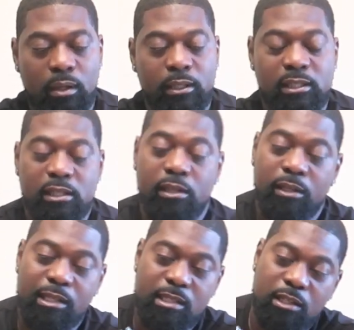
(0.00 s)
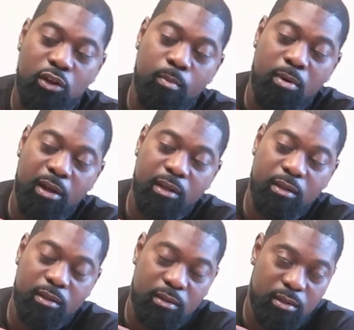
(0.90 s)
this here, you can break,
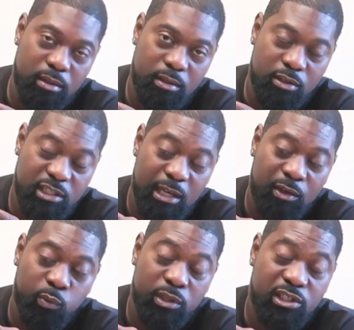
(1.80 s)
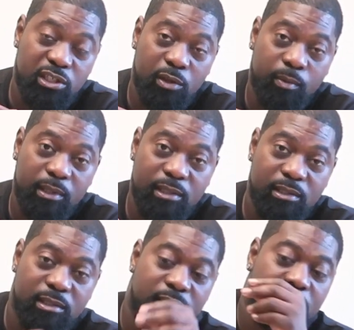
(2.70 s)
you can shatter a windshield with this,
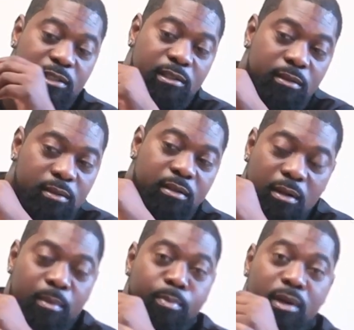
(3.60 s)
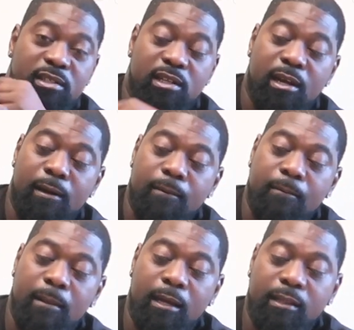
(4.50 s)
just punch it
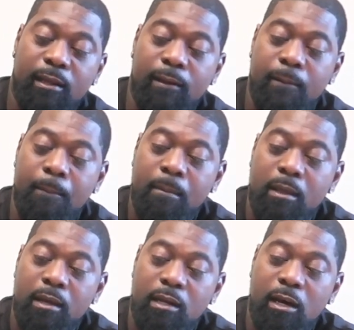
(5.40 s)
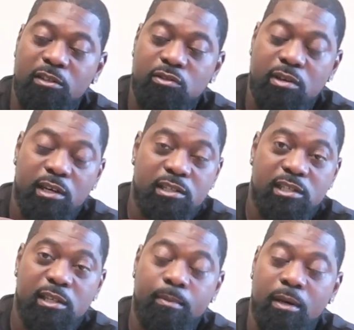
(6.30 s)
out like that, and also cut a
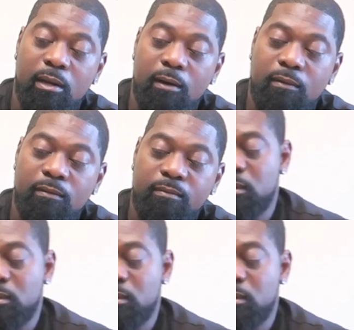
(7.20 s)
seat belt off.